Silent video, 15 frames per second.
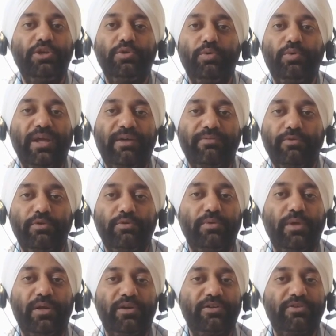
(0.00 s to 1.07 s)
You don't have to do
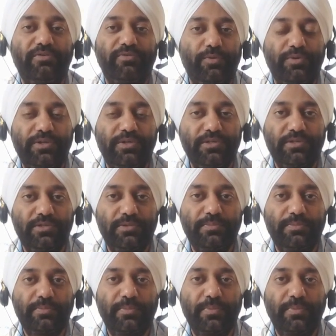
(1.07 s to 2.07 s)
hundreds of questions.